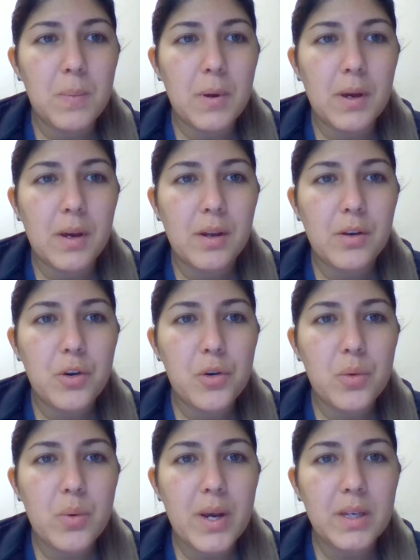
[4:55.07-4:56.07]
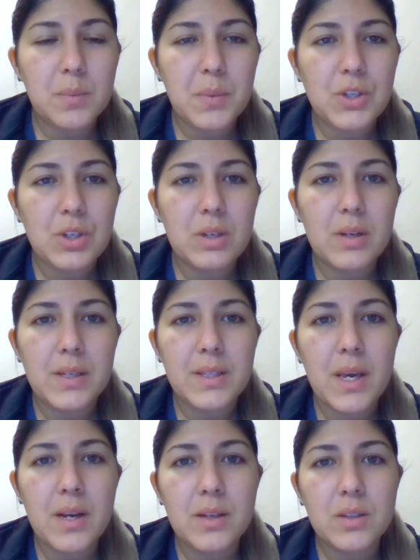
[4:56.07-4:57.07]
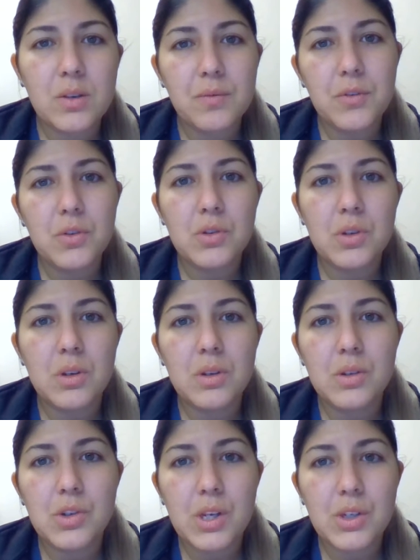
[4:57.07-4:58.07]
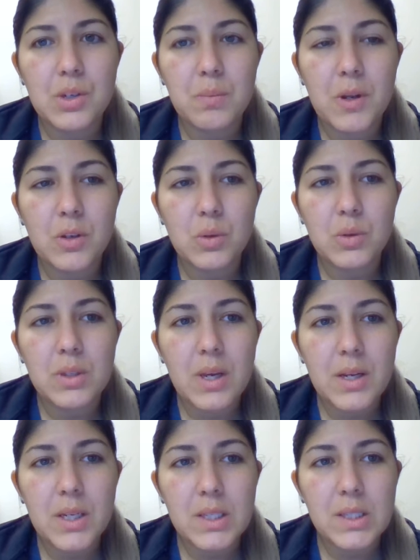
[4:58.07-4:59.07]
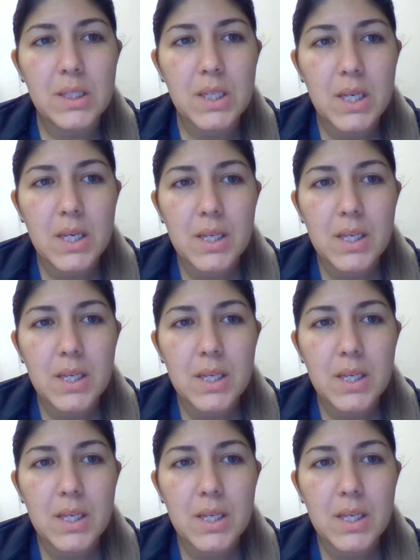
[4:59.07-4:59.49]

Neuro-wise, patient denies headaches, confusion, change in mental status.